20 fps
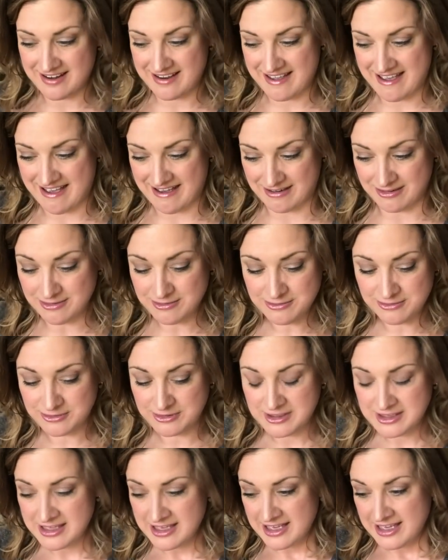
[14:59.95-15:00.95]
have.
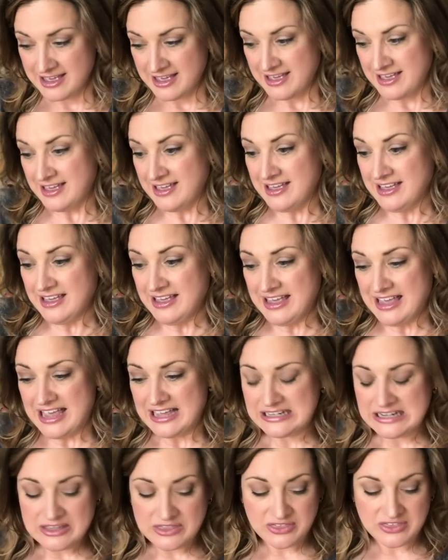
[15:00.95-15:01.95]

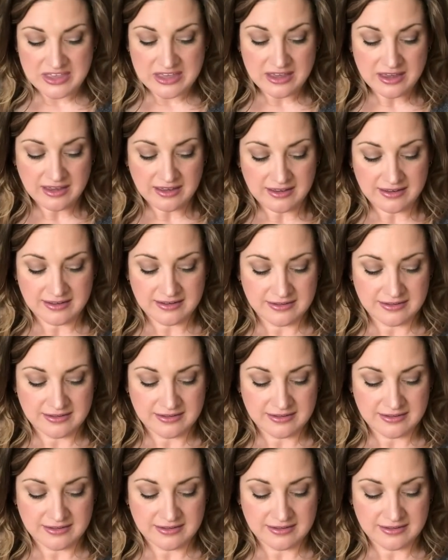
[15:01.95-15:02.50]
And I think